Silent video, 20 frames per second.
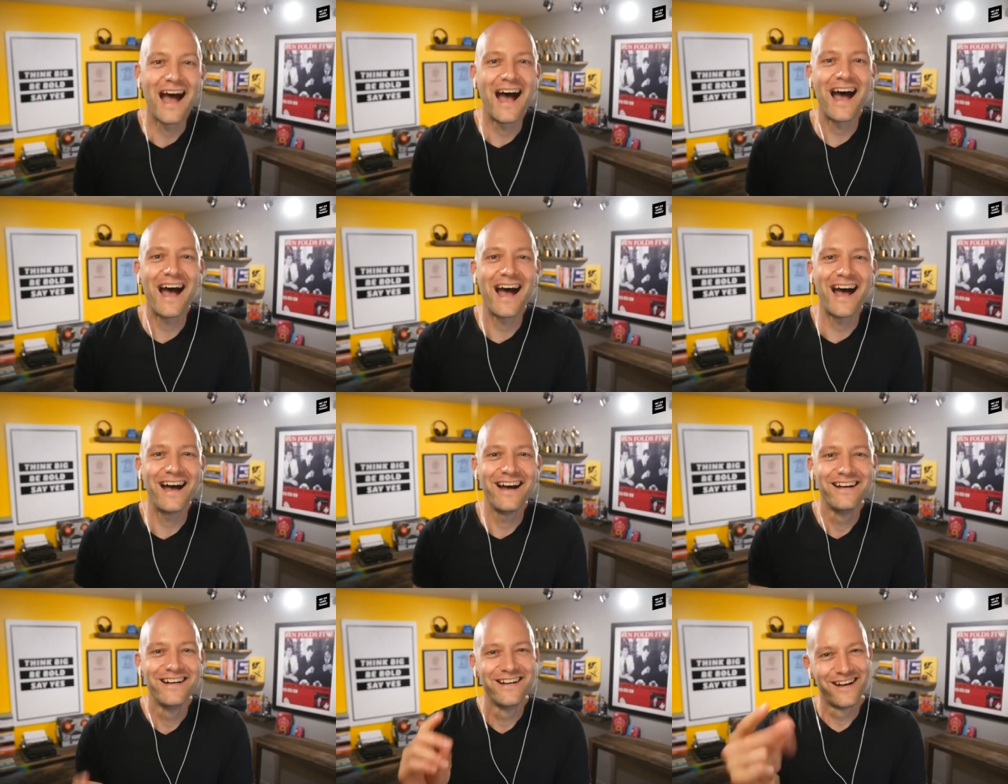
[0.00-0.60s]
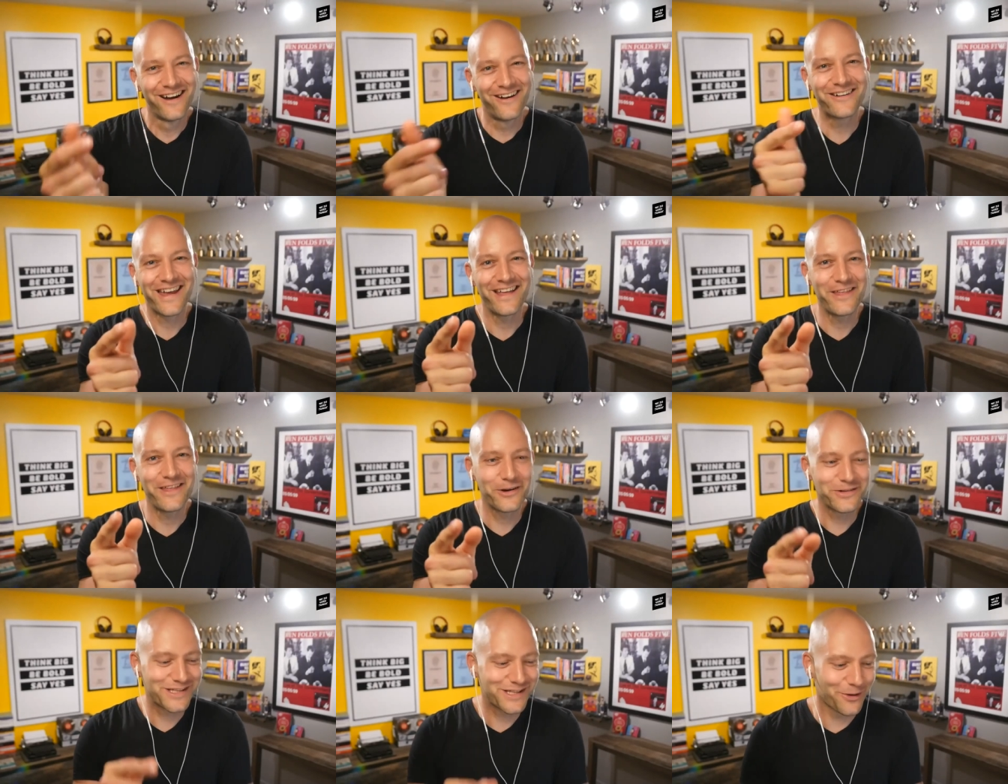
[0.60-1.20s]
Ah, okay,
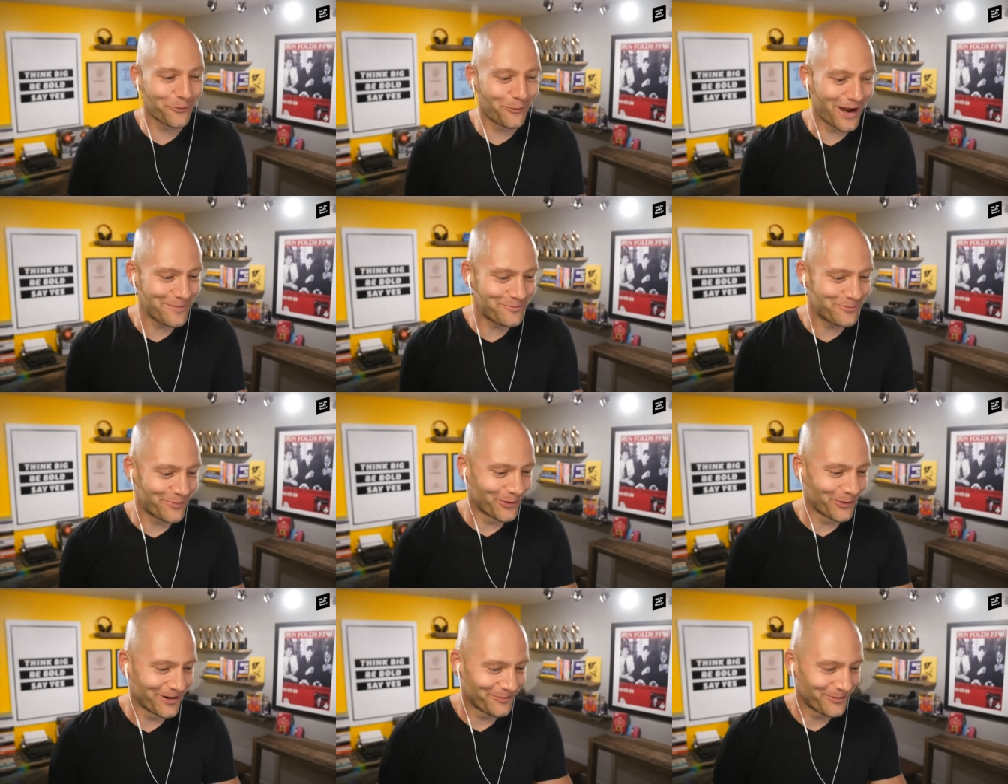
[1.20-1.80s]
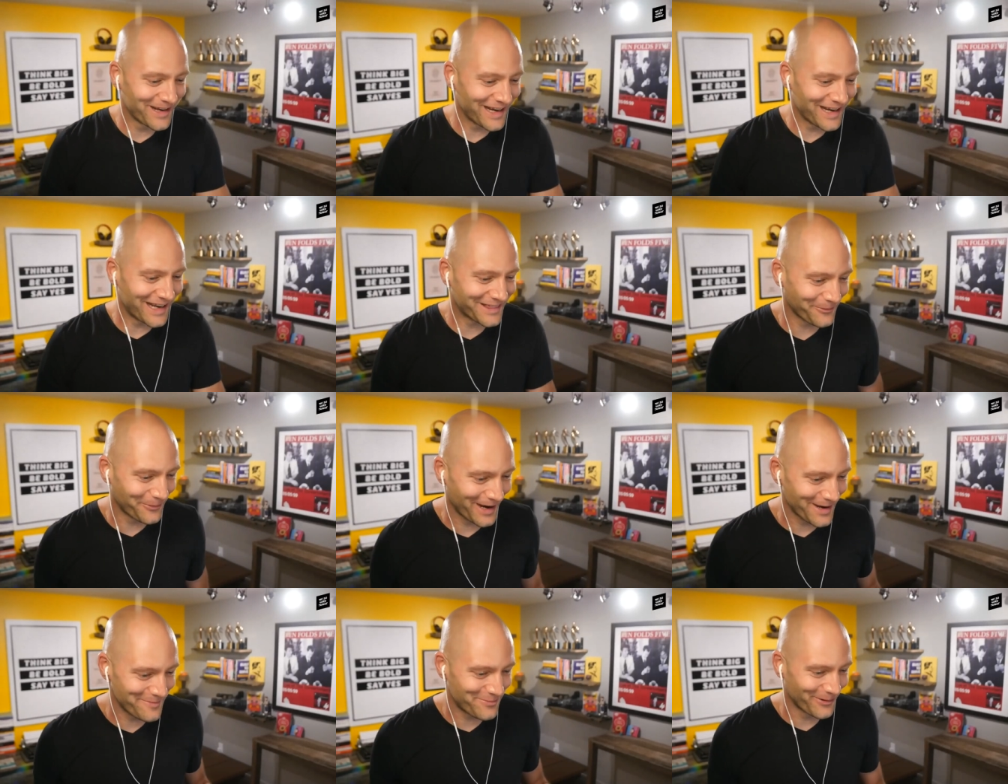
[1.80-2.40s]
there's the whiteboard. We got
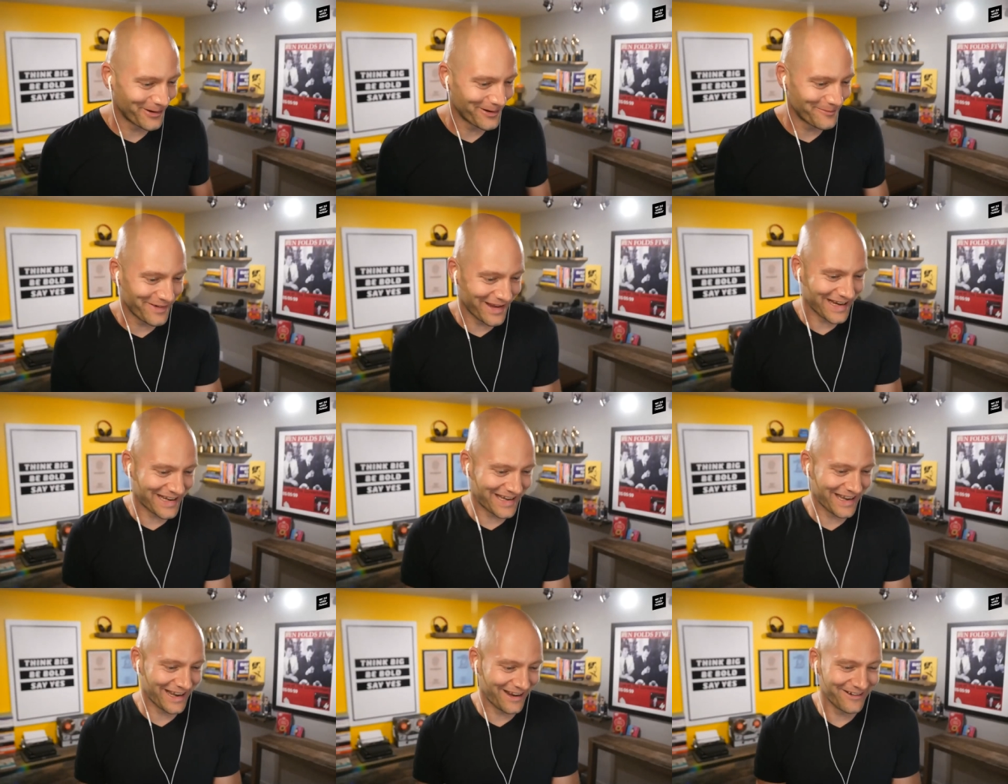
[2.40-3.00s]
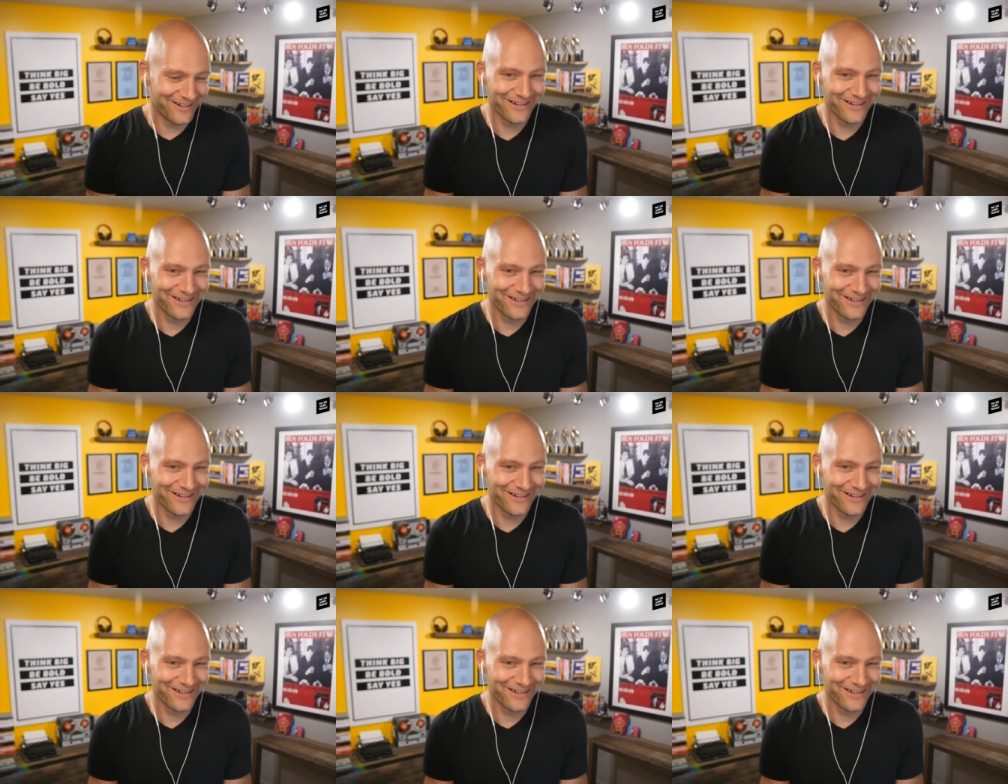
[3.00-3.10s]
the whiteboard, the whiteboard. back yeah.